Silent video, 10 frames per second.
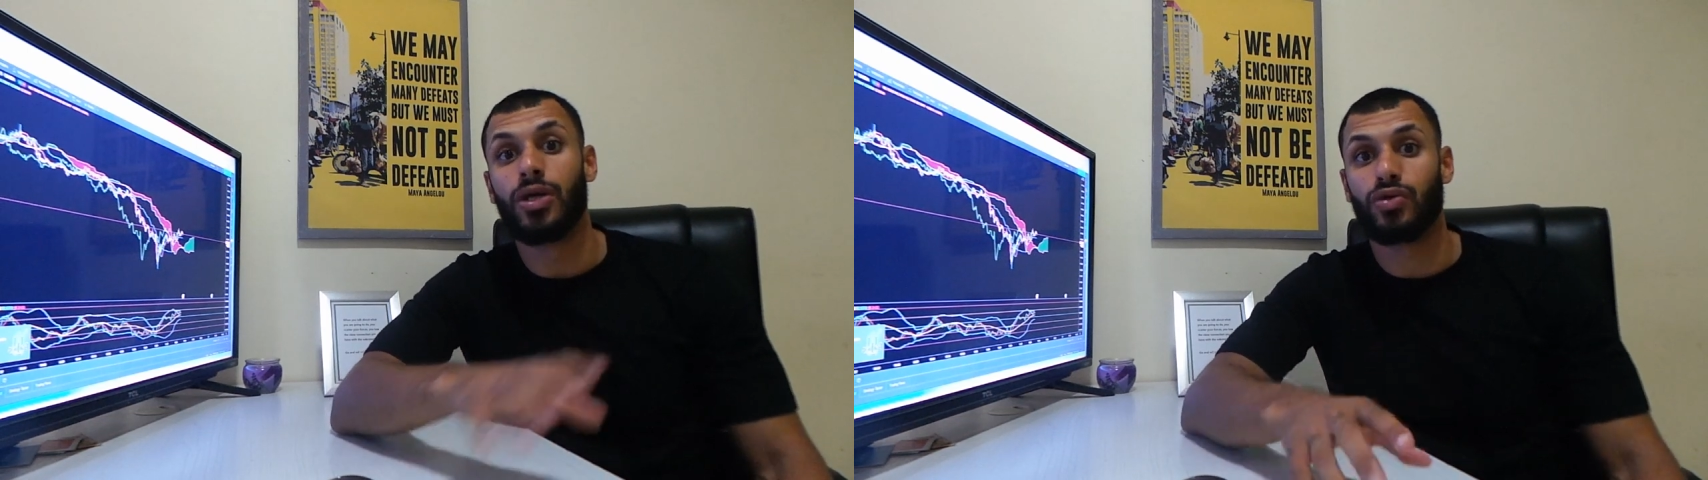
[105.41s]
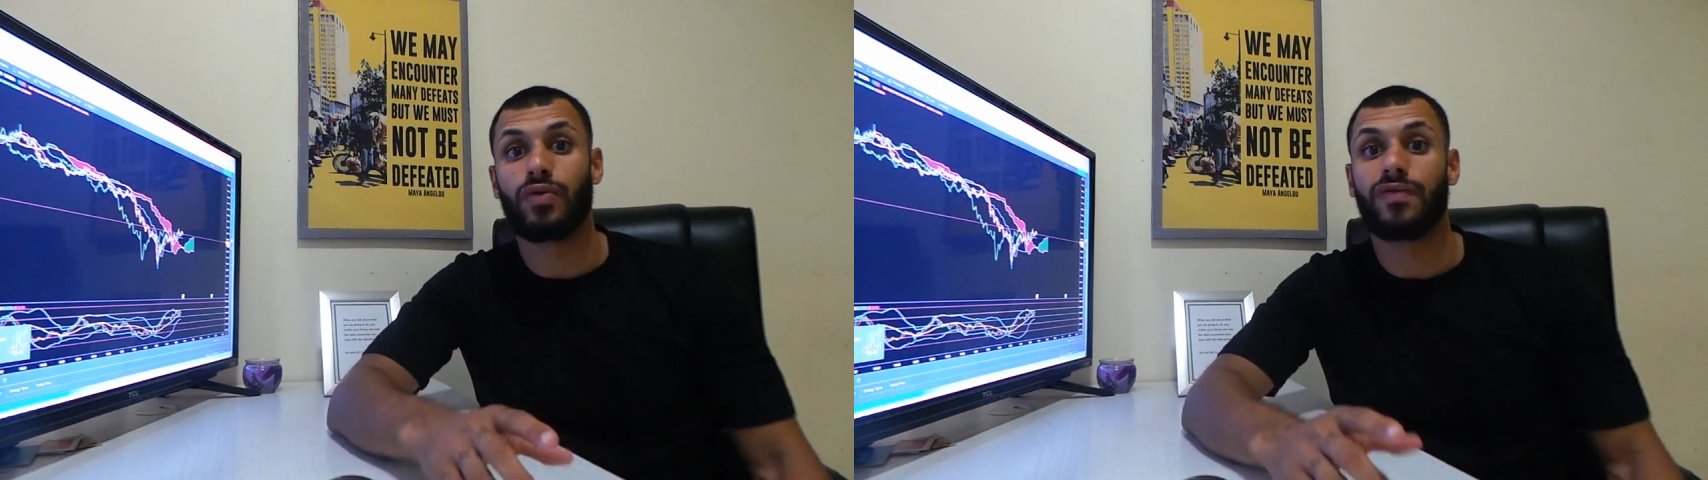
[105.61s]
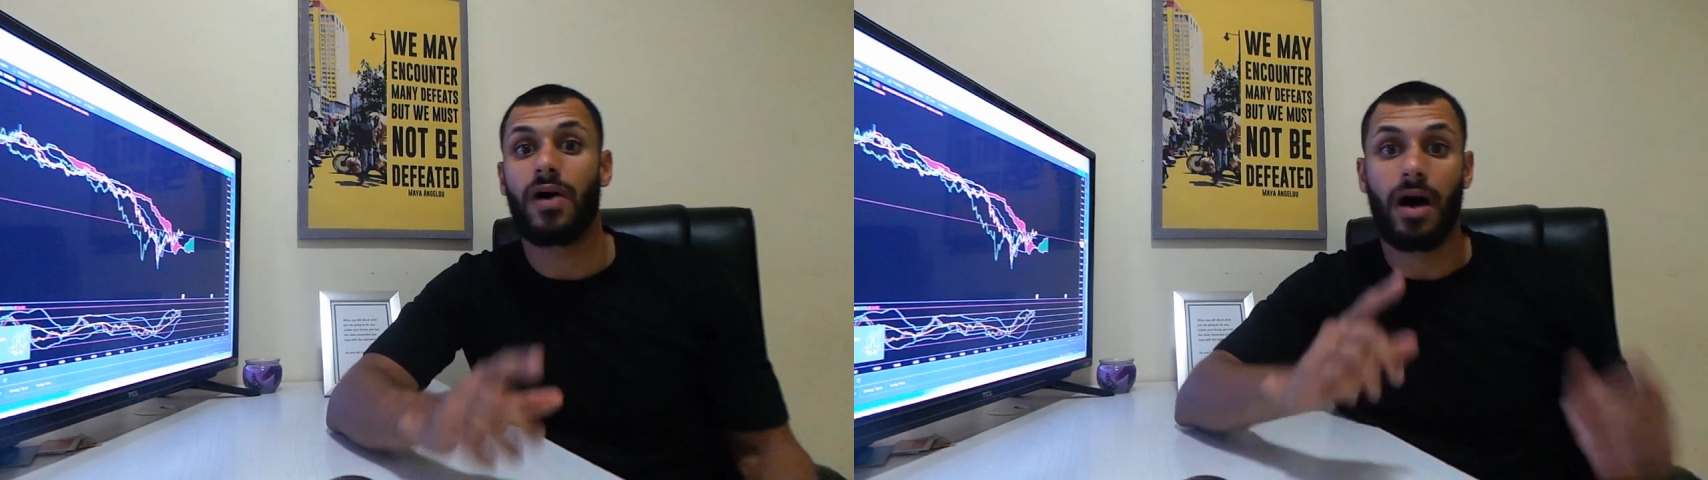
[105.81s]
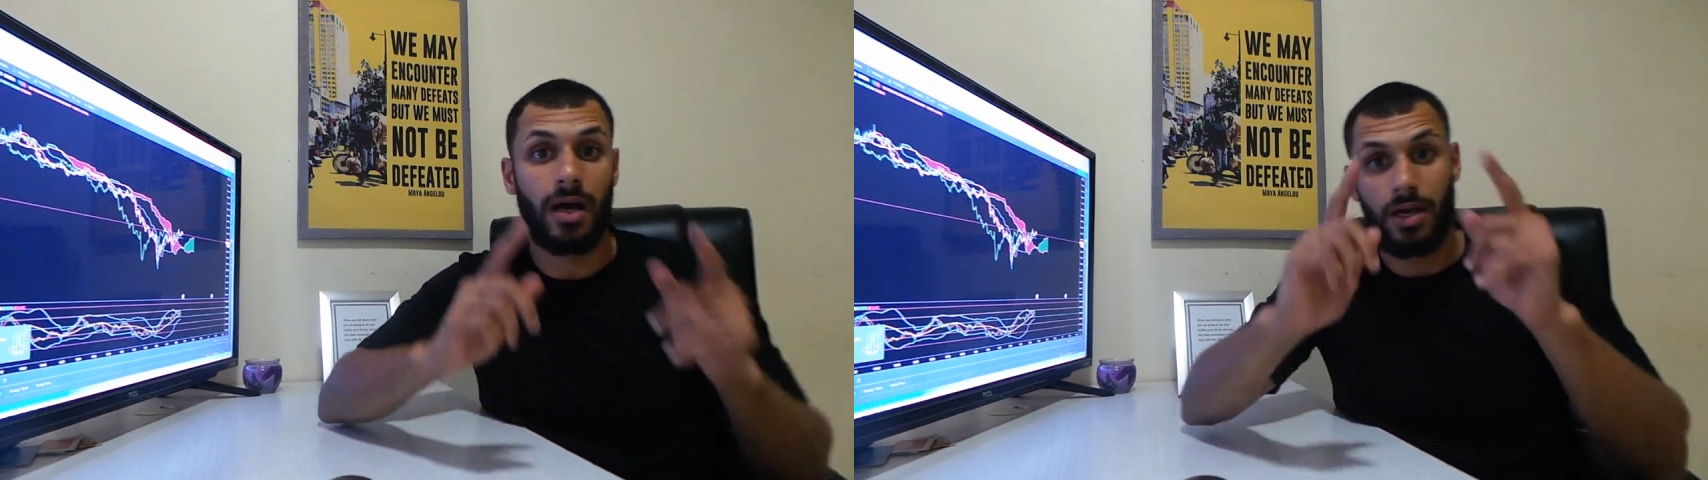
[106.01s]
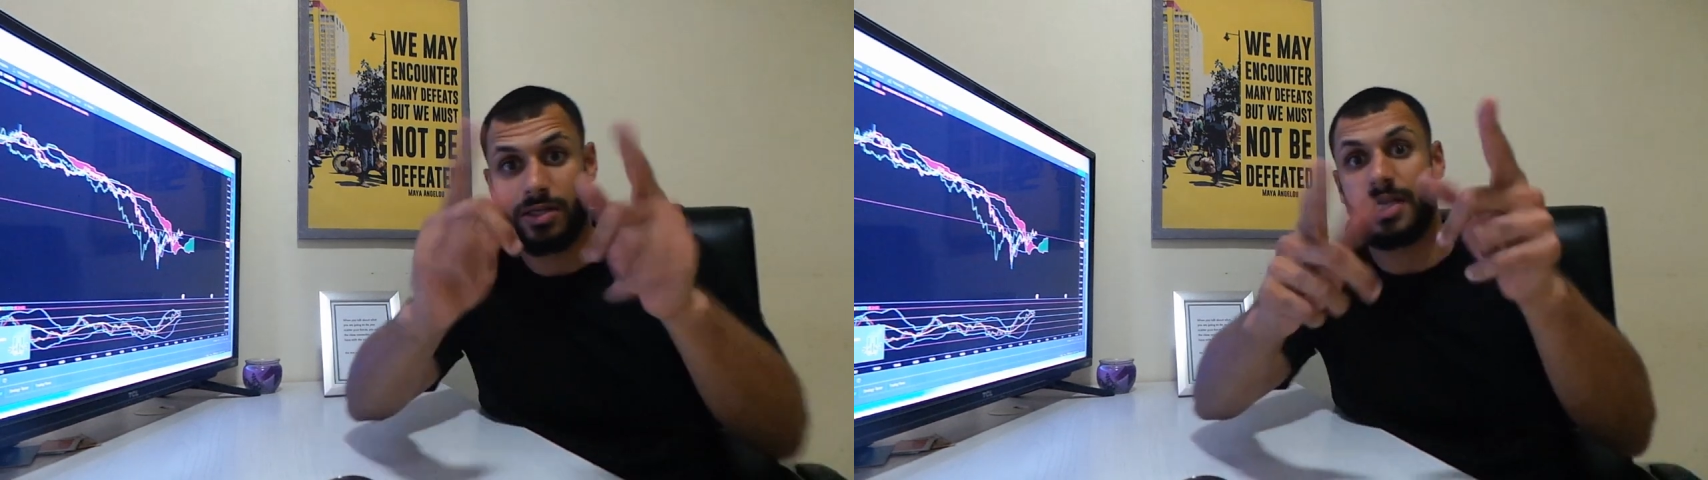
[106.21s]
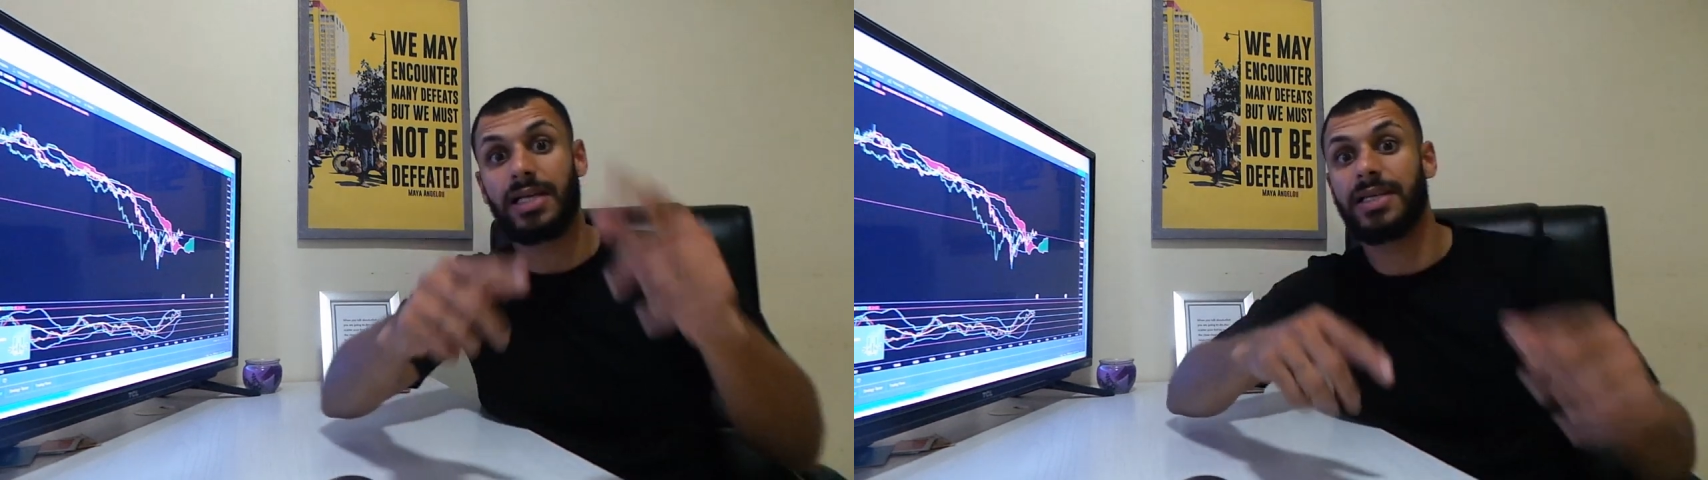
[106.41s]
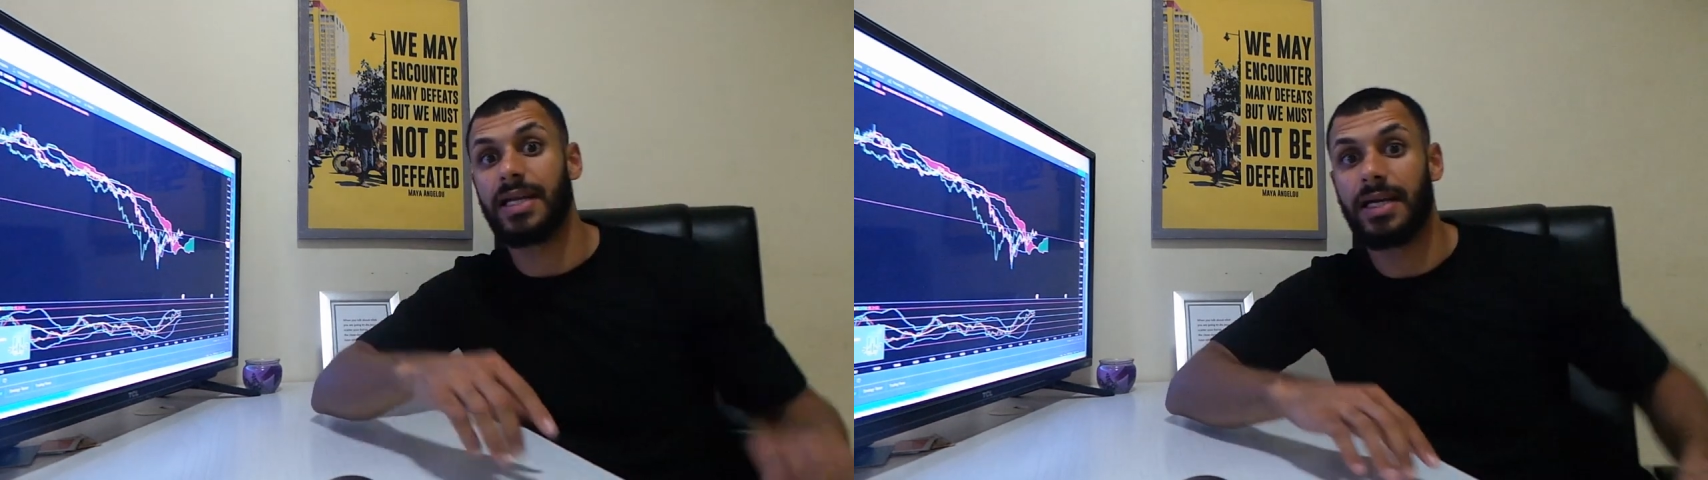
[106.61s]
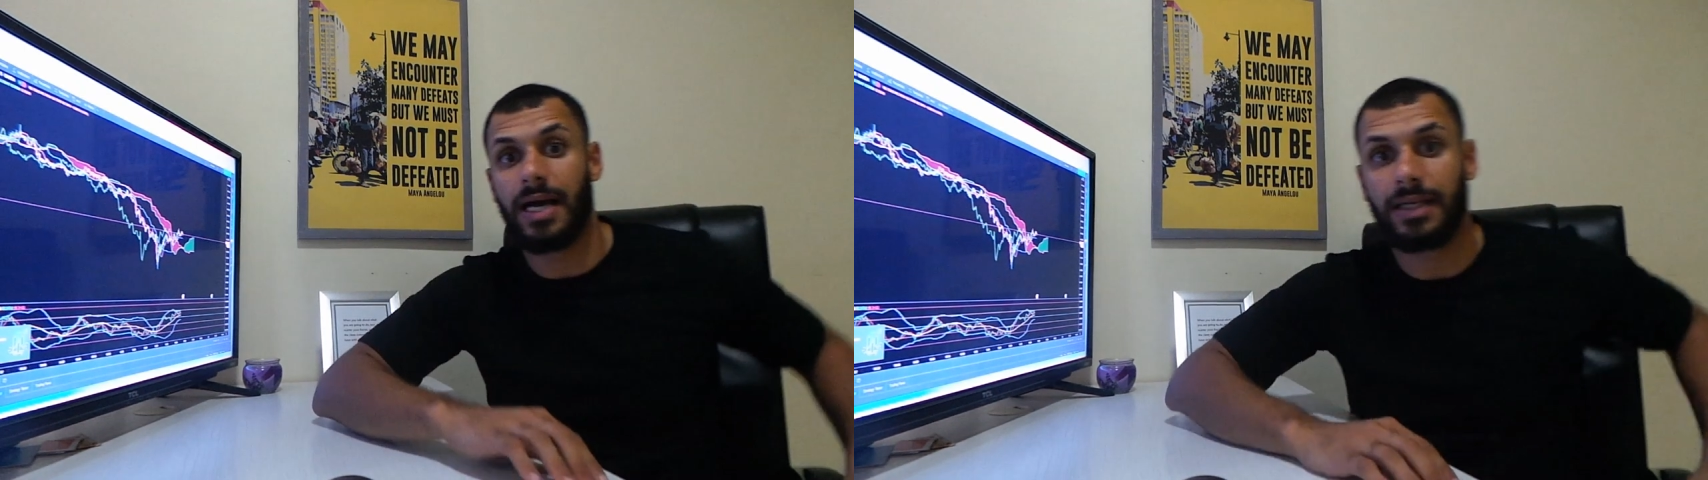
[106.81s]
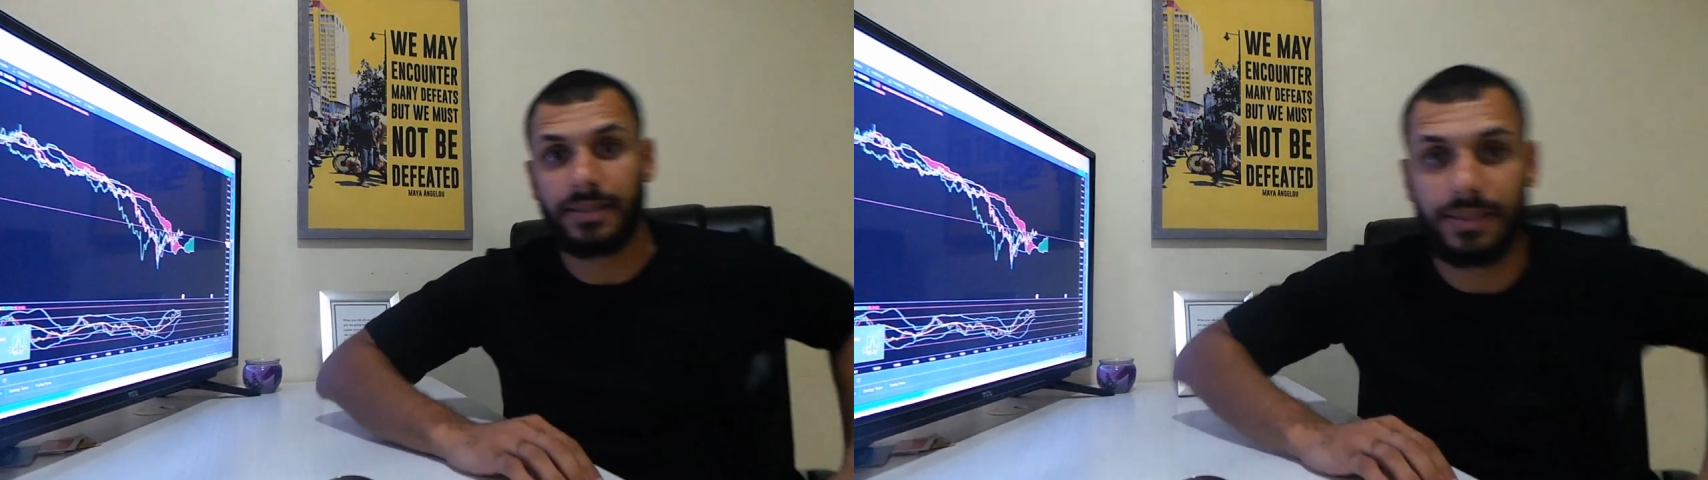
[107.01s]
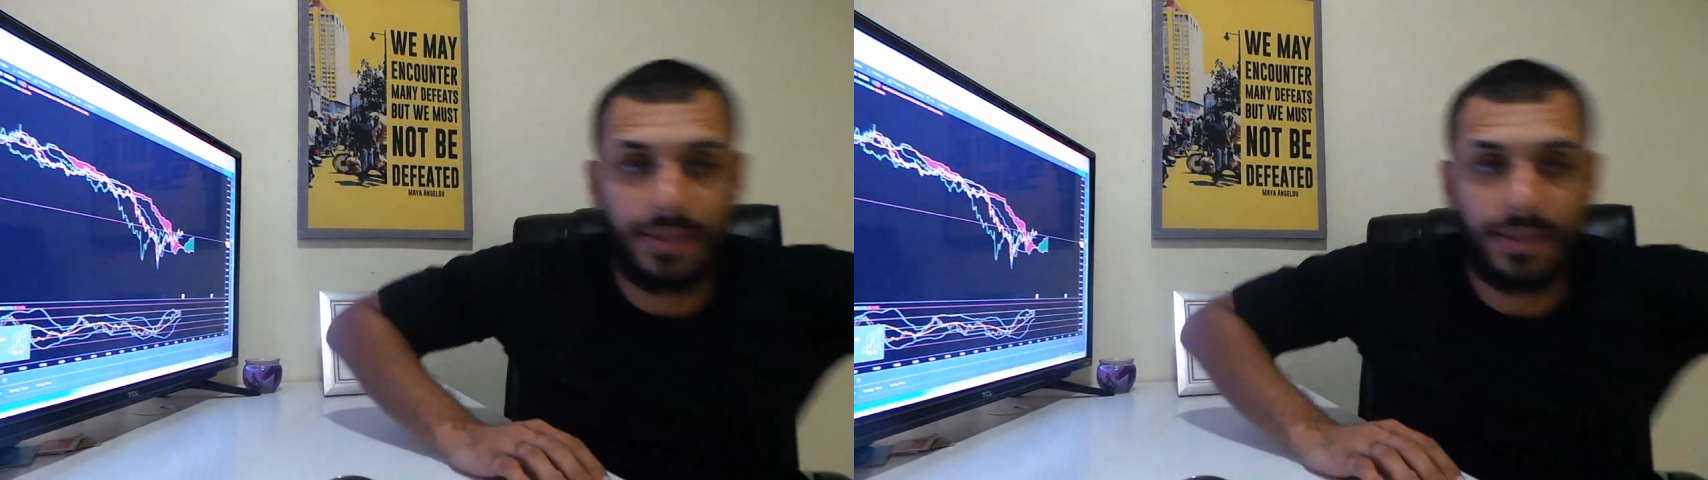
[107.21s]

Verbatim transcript: so far. So let's get it, guys.